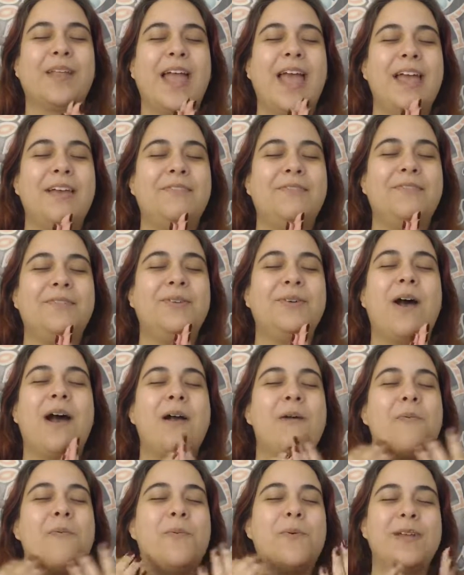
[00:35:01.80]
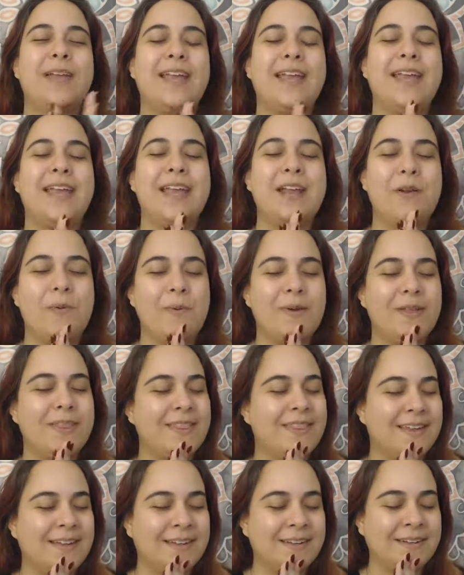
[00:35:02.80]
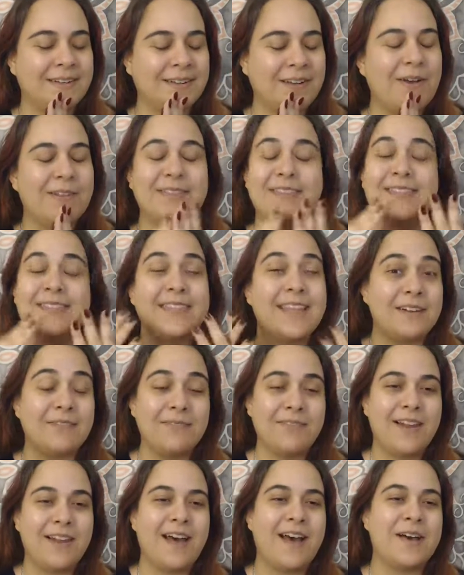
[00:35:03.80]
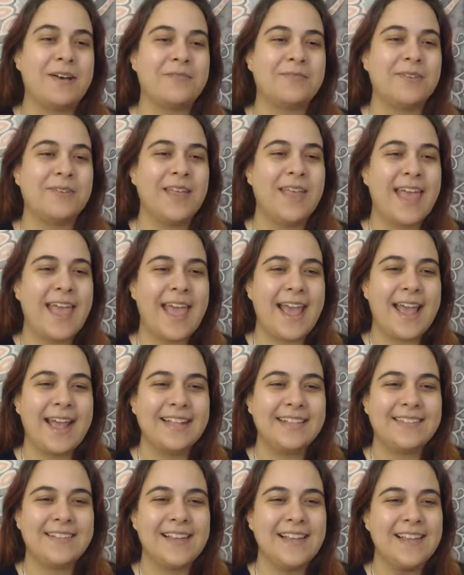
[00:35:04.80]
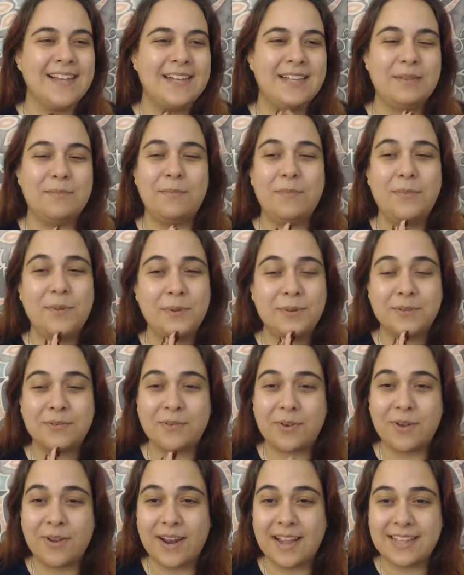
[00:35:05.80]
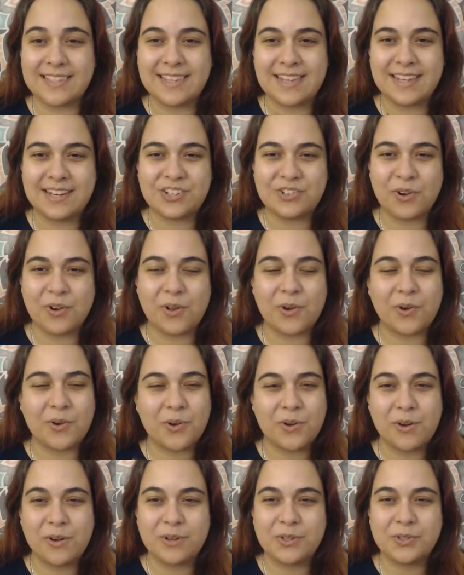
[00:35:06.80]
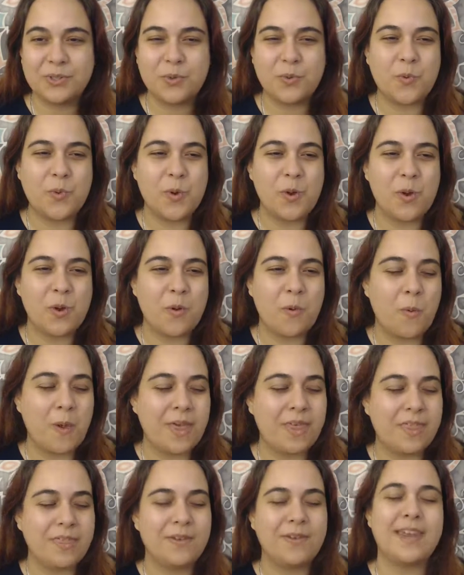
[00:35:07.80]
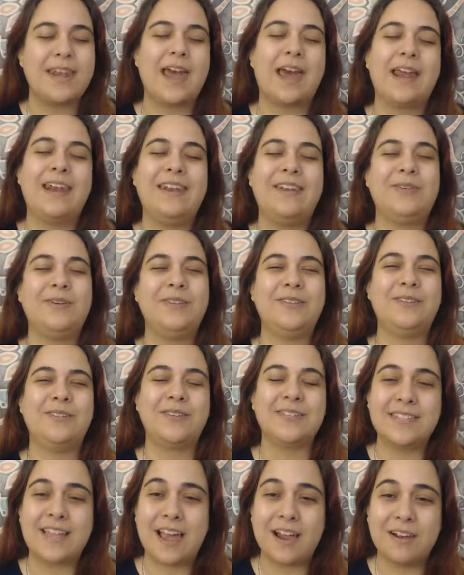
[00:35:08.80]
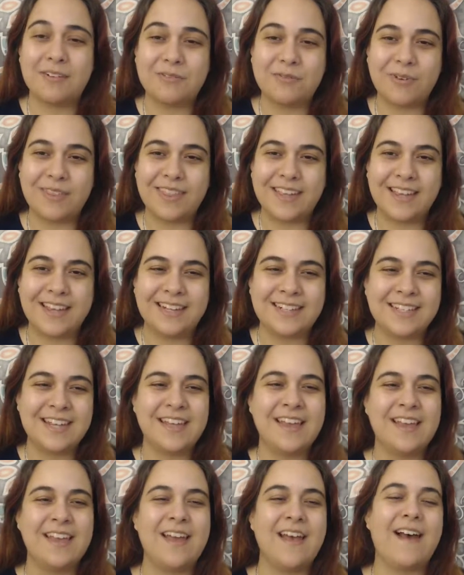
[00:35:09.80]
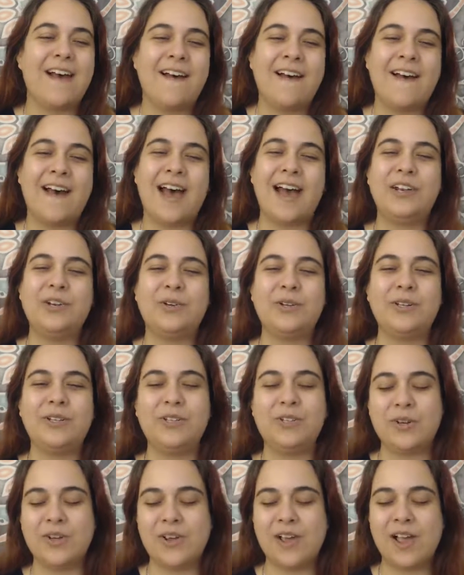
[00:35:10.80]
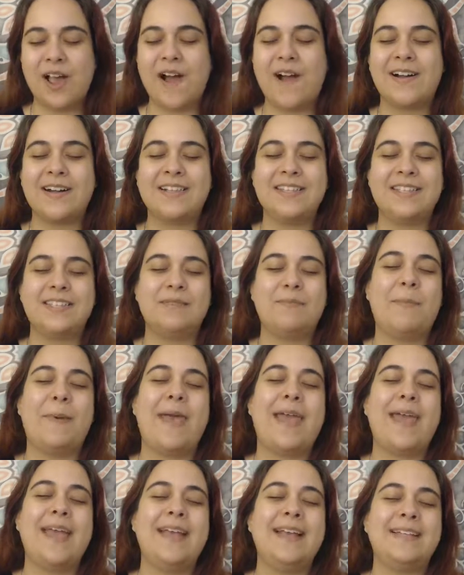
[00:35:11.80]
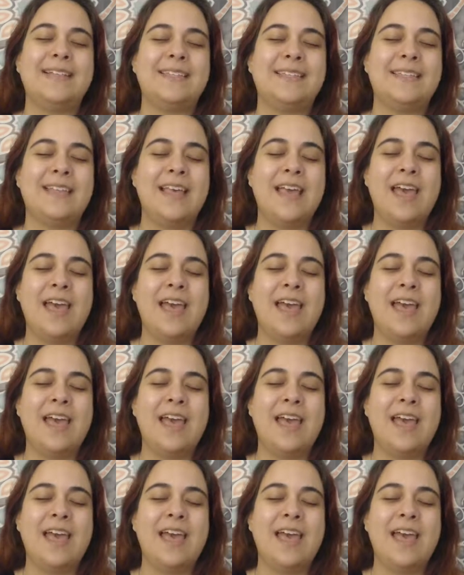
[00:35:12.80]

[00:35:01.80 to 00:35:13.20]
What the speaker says: If you are working with on self-love, it's a really beautiful essential oil to work with. You can anoint yourself with it, anoint your heart space,